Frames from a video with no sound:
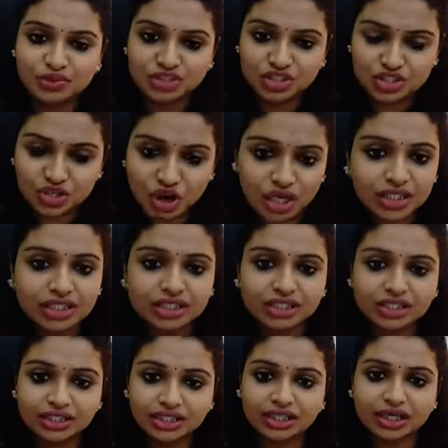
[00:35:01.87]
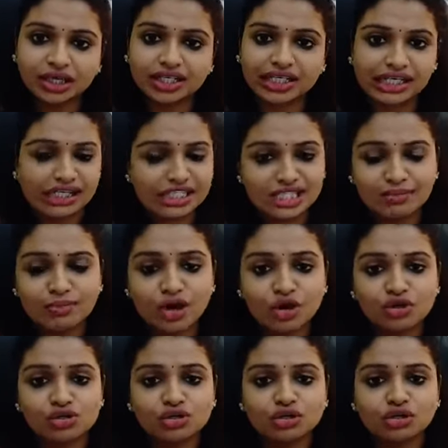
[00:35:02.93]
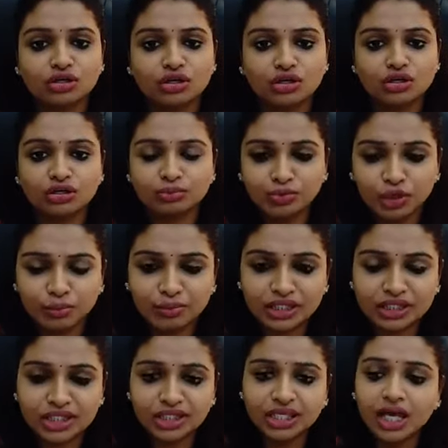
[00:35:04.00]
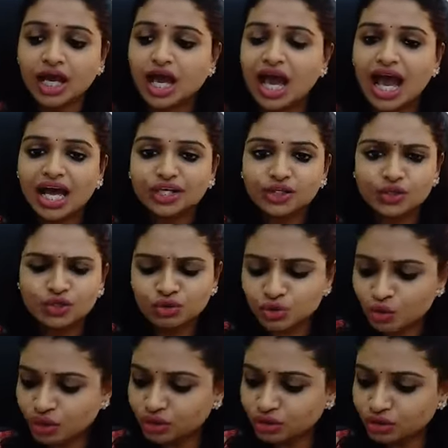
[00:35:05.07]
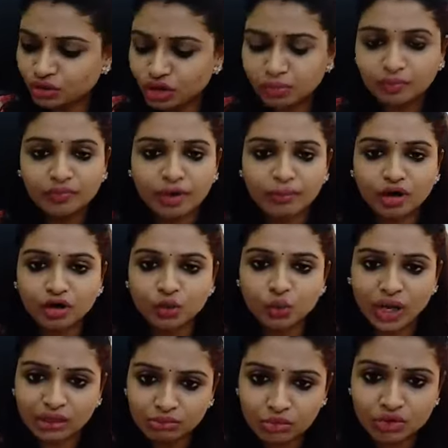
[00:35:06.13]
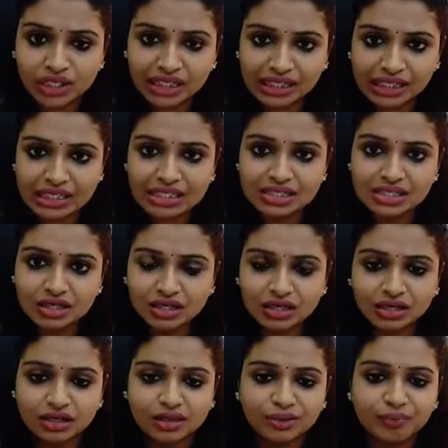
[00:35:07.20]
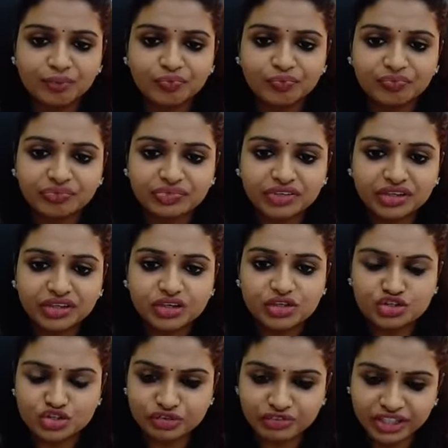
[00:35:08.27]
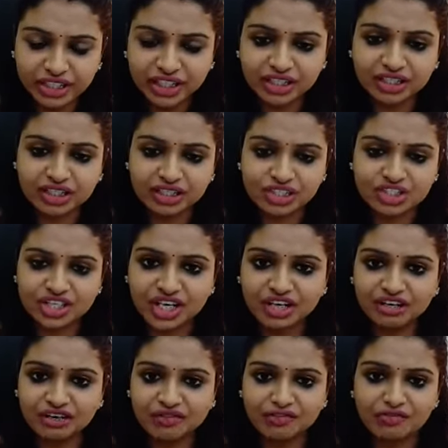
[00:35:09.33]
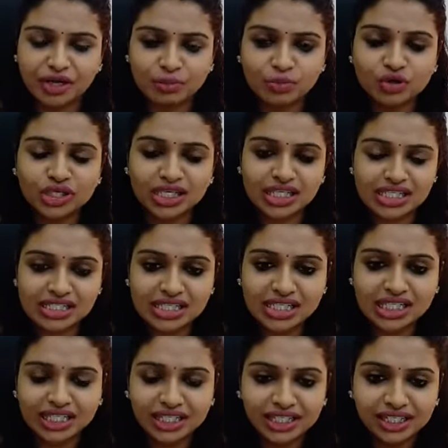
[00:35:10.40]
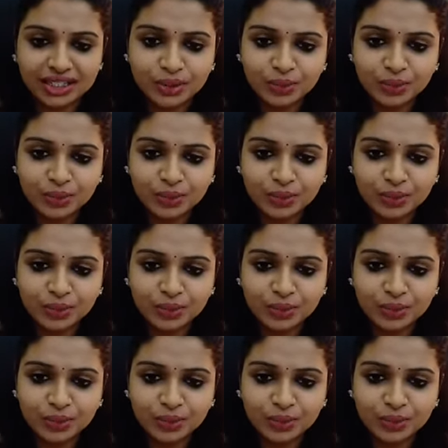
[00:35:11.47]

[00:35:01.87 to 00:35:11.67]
short case about homeopathy. Do you want to talk about one more case? Should we share one more case detail?